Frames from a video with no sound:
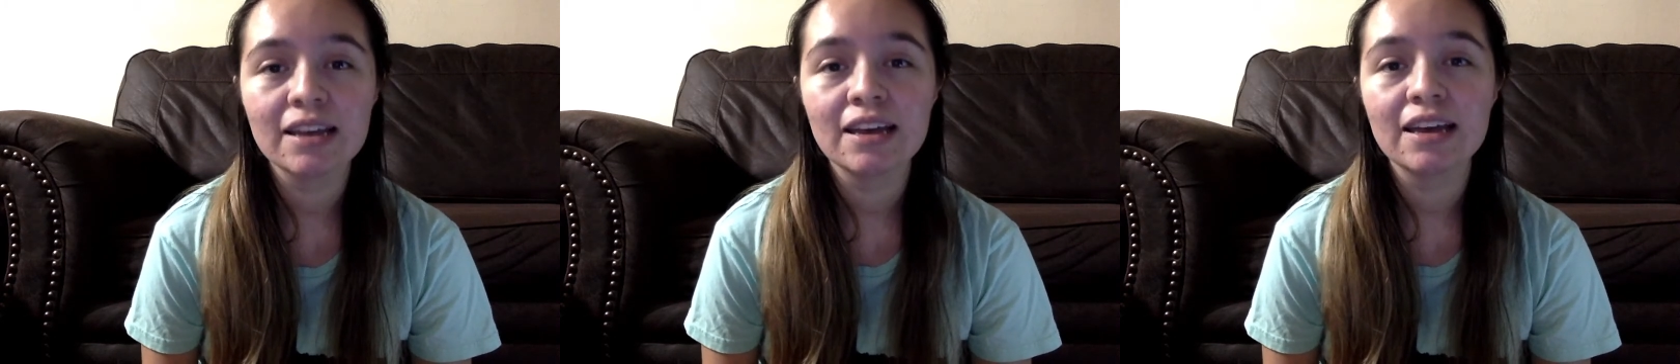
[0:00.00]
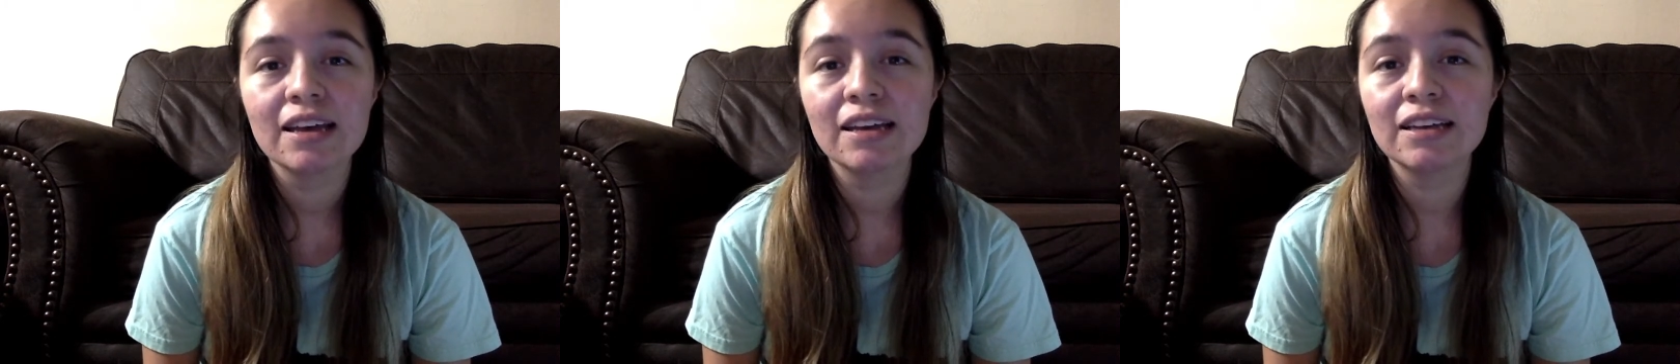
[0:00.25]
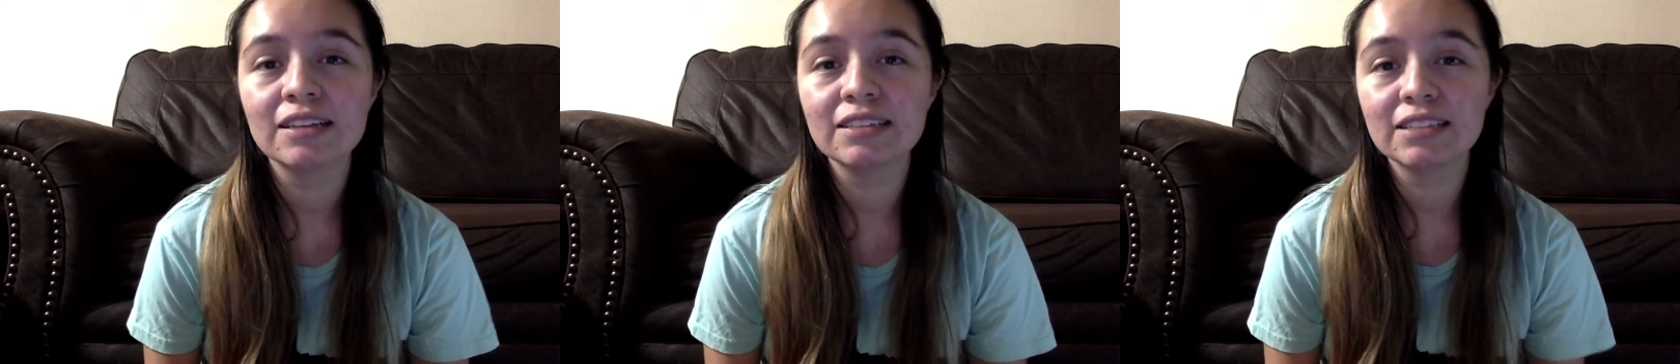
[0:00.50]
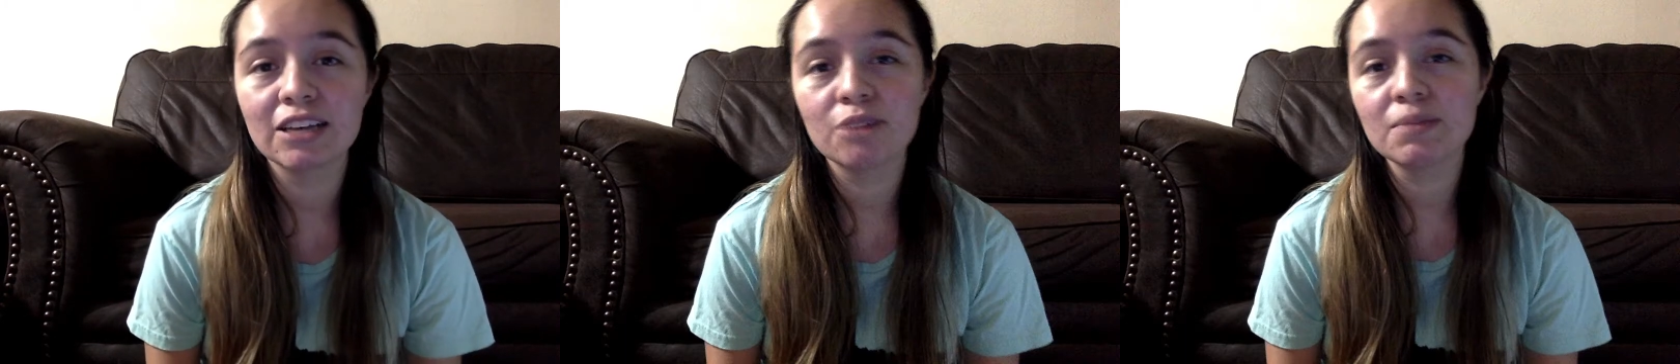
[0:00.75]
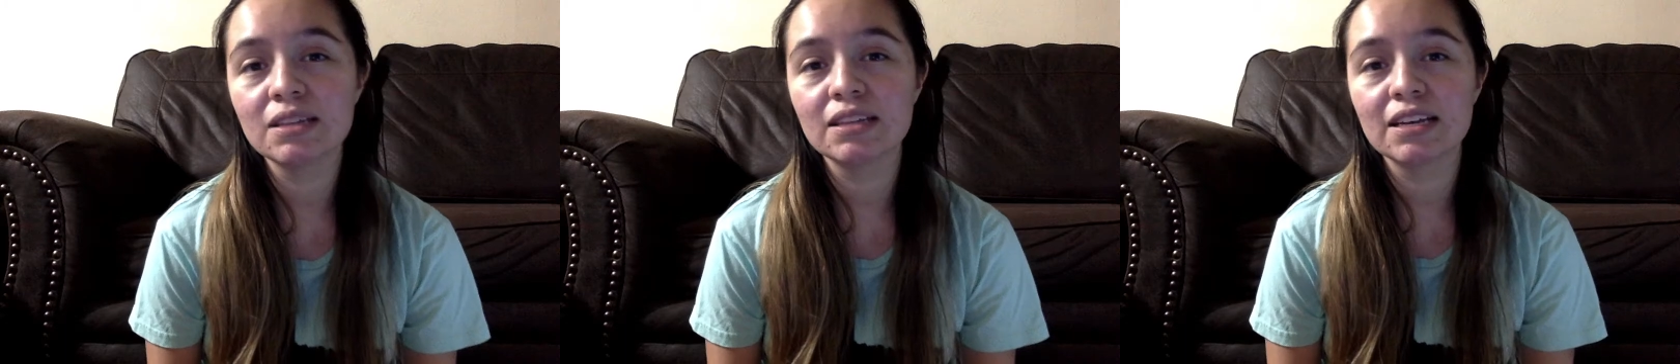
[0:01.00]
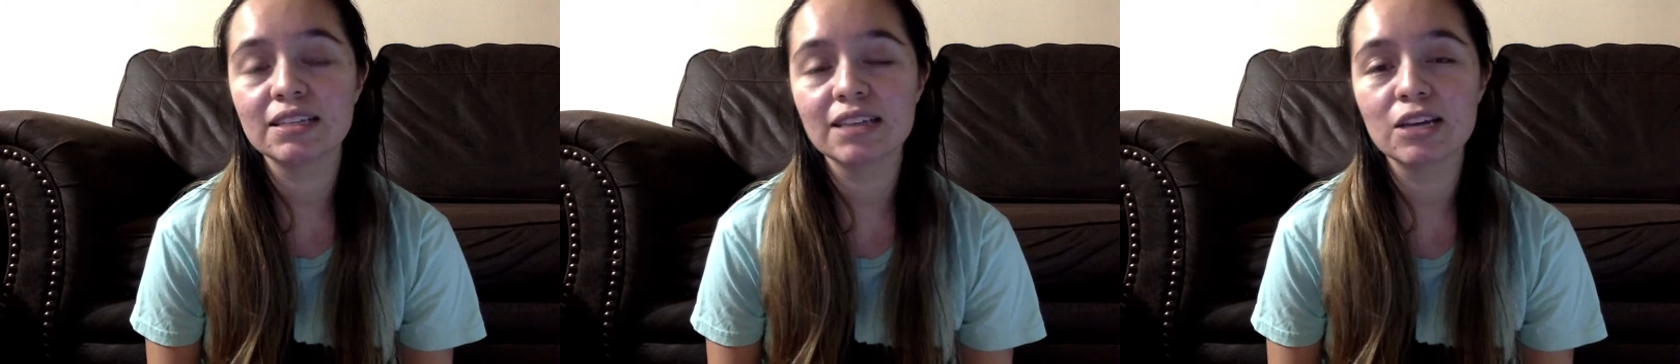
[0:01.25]
and tell me
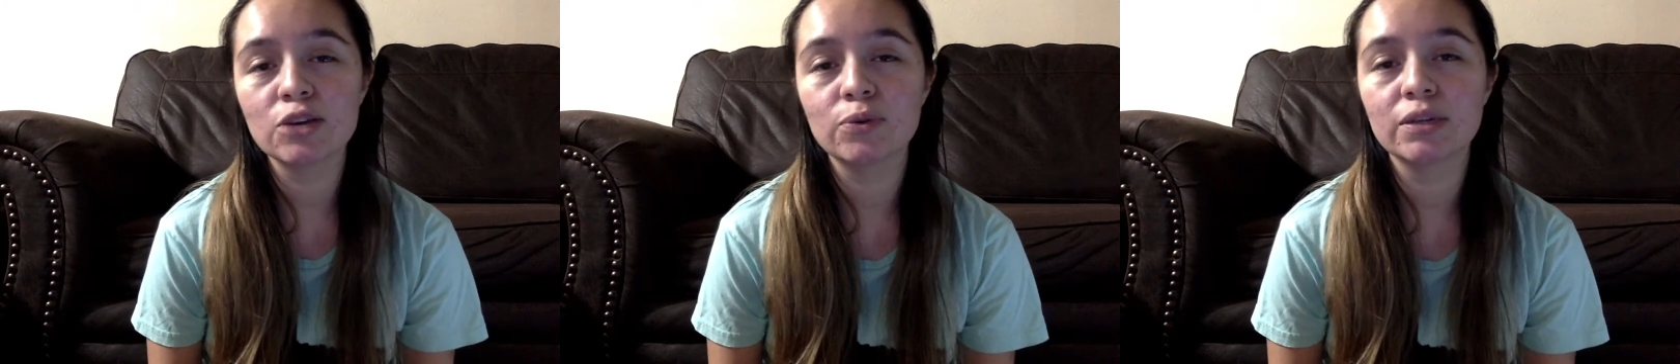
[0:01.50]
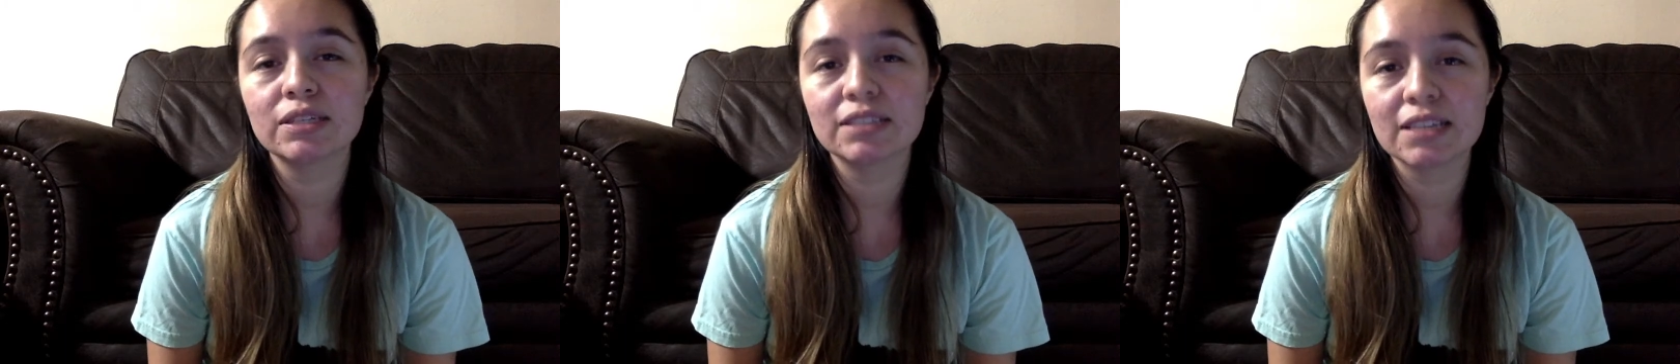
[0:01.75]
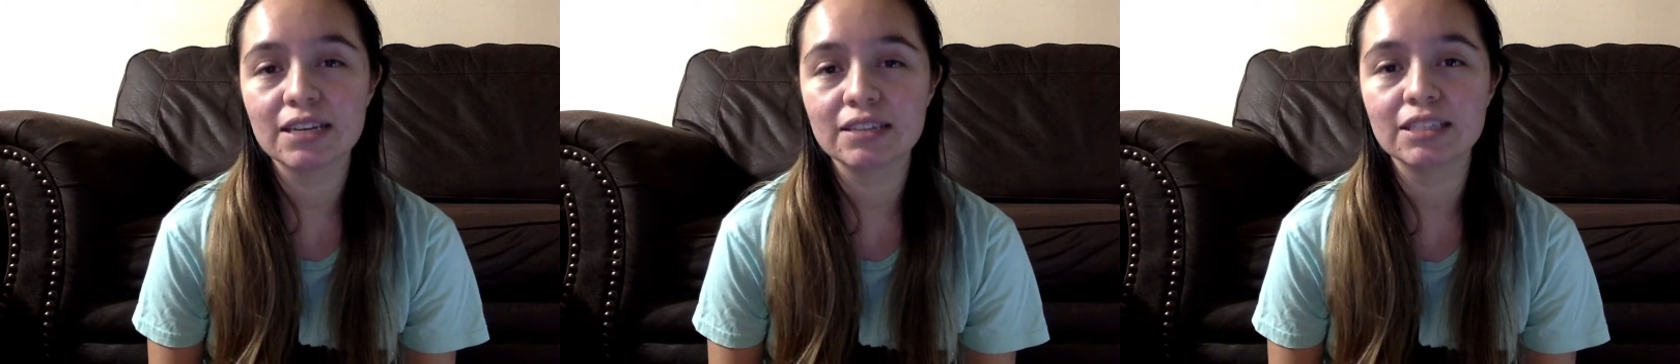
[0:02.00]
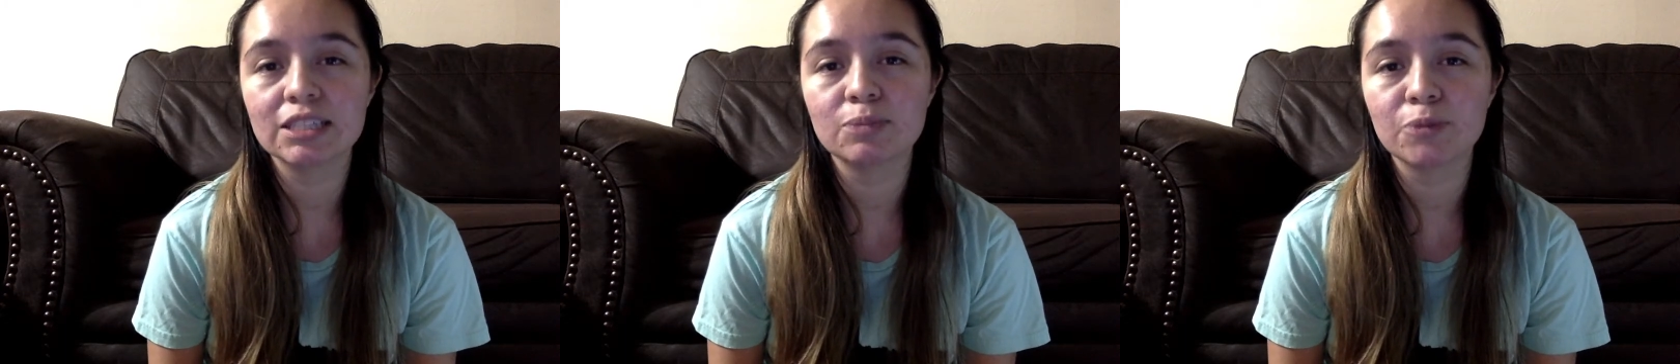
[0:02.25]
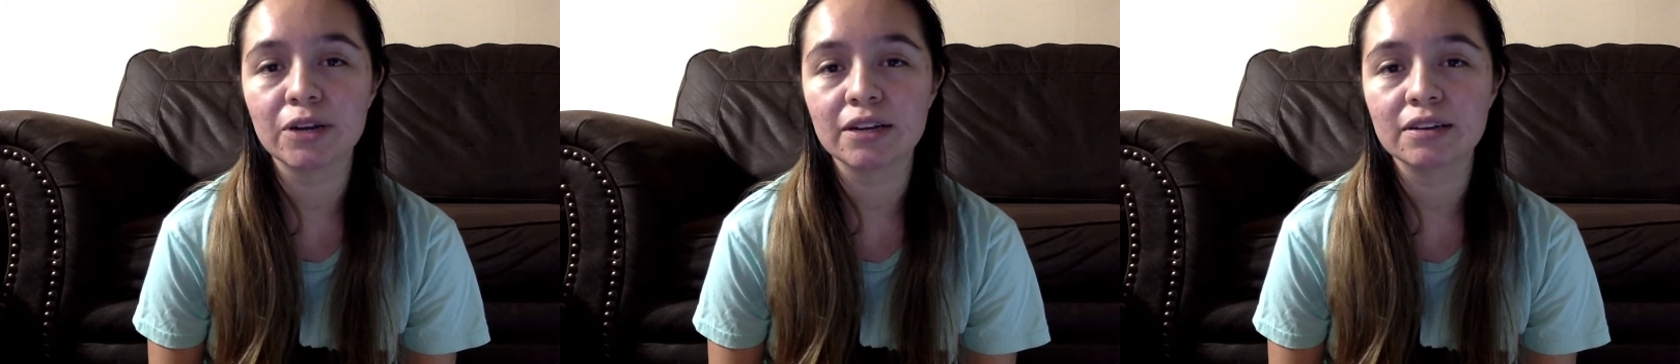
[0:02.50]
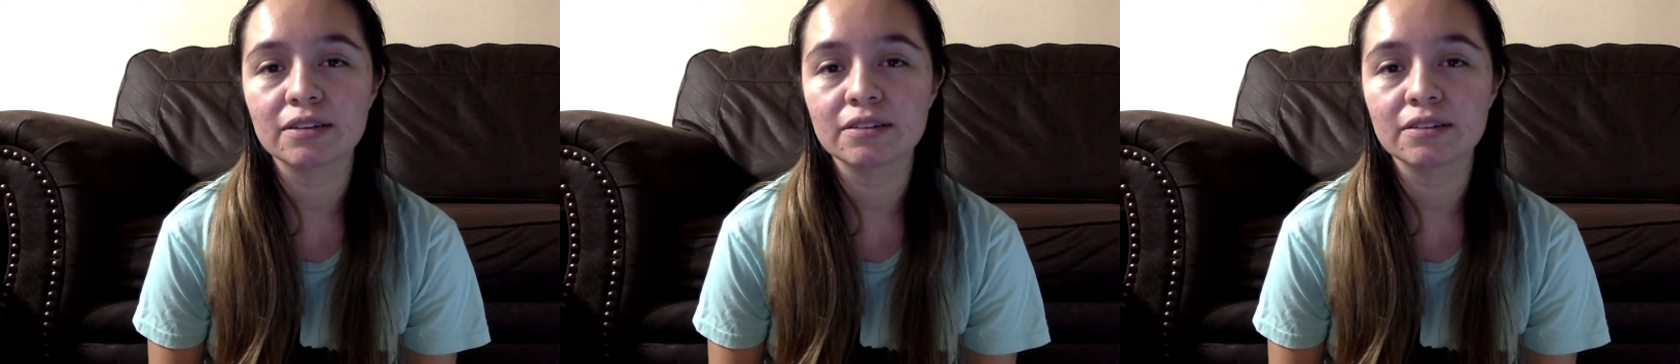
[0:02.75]
things that you would see in the spring.